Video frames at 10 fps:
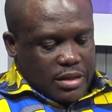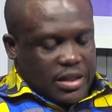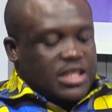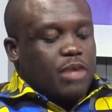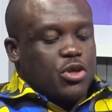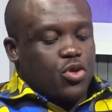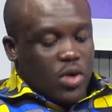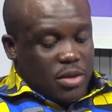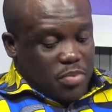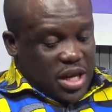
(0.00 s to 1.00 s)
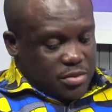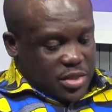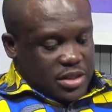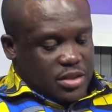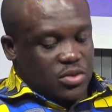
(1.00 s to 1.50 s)
there shall be no
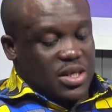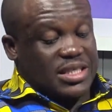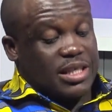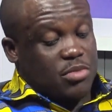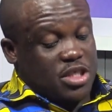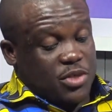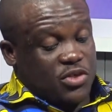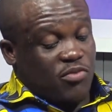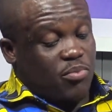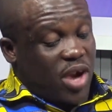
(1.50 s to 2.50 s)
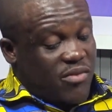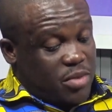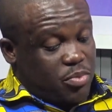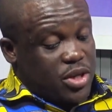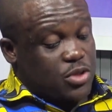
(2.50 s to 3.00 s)
impediments to the establishment of
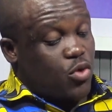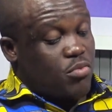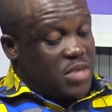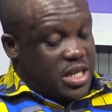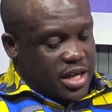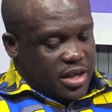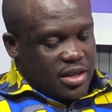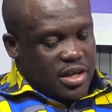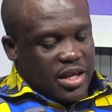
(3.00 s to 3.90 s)
private press or media,